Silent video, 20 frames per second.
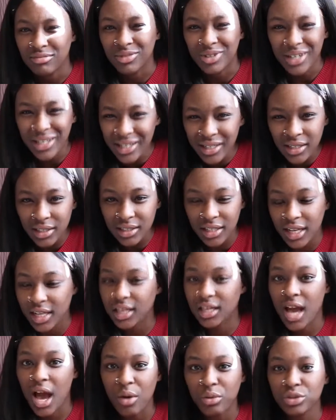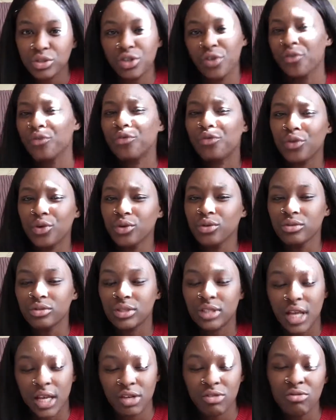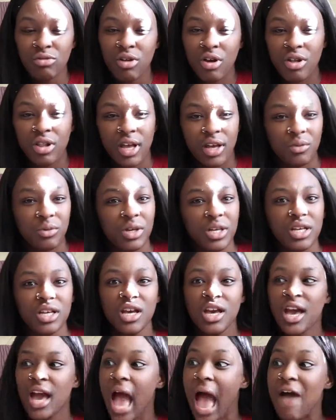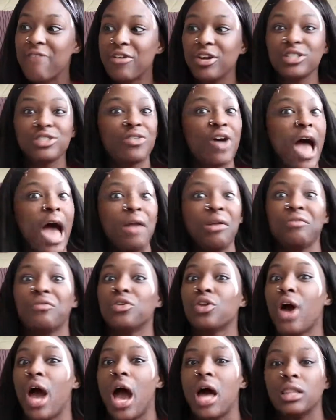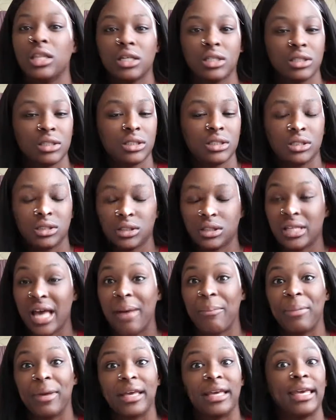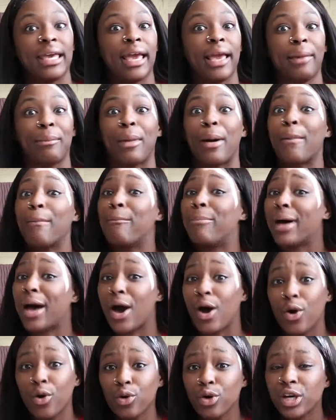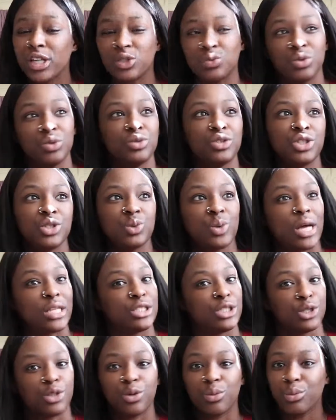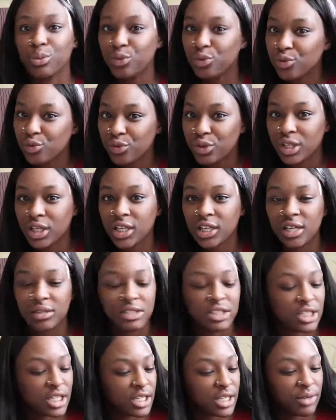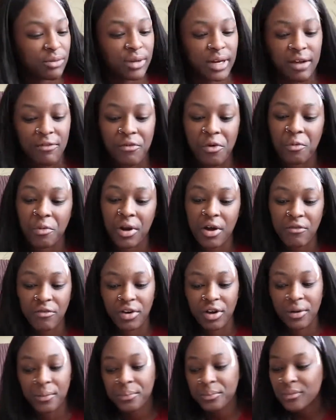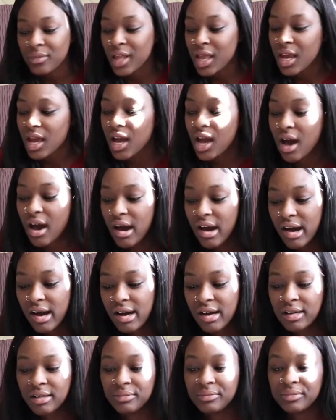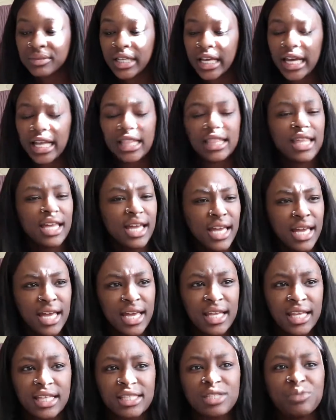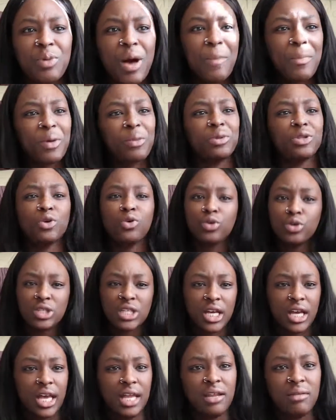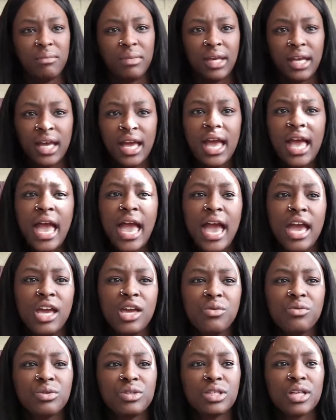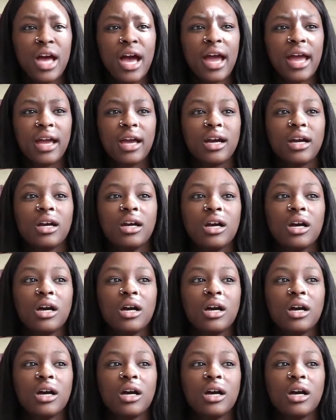what? Like, I was confused. Like, first of all, I don't even know how this topic came about, because we was just watching a movie and chilling, whatever, whatever. And then he just popped up with the who's your enemy. And he was like,